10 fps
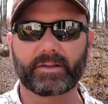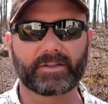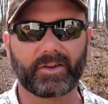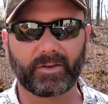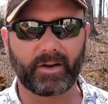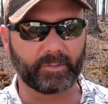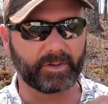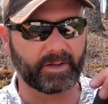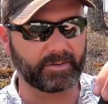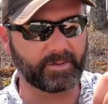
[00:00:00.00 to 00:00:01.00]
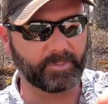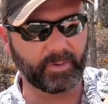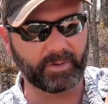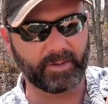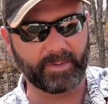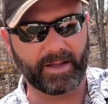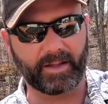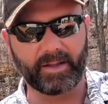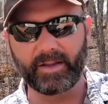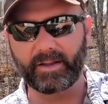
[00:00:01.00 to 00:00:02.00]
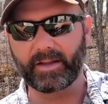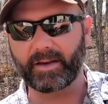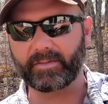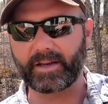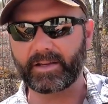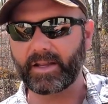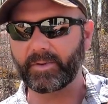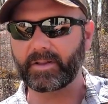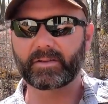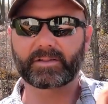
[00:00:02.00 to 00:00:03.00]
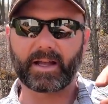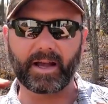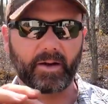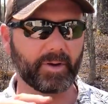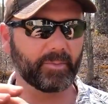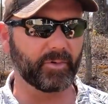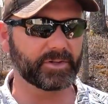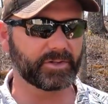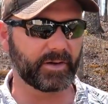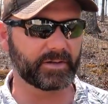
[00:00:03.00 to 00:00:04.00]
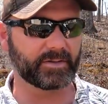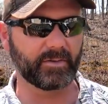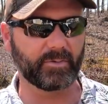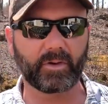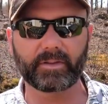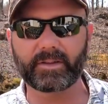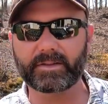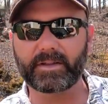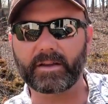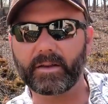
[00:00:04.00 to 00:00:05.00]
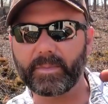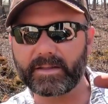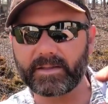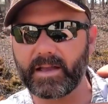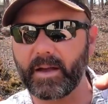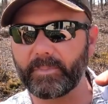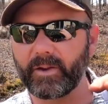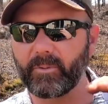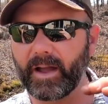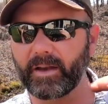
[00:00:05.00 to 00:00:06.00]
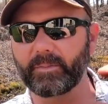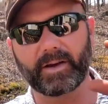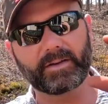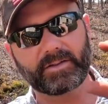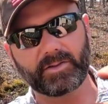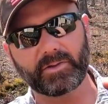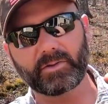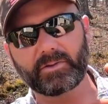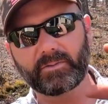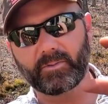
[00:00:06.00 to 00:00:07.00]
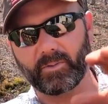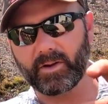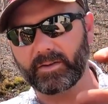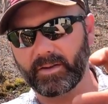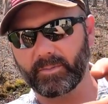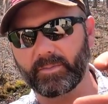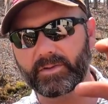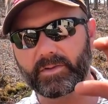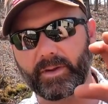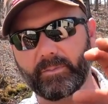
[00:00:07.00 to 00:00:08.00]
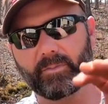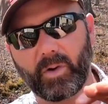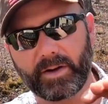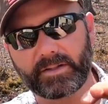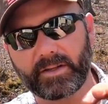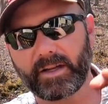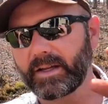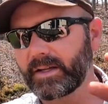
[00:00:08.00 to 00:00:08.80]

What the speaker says: So I'm gonna have to pull him out, and I've got to keep a close eye on my moisture. I don't want this thing to be sopping wet, but I do want them to be moist.